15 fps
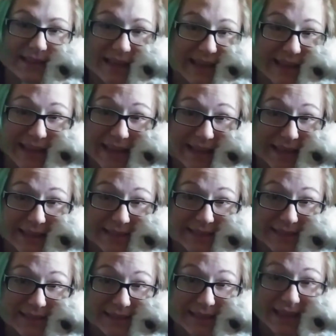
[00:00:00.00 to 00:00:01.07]
like it
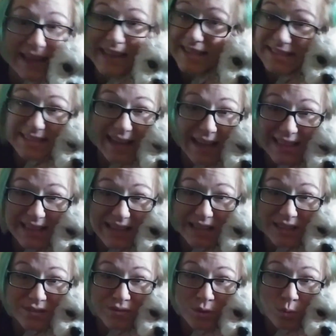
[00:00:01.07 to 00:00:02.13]
is. It's not the
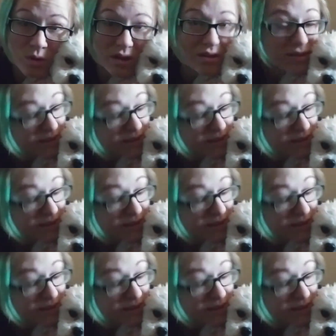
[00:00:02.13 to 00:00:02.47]
end of the world.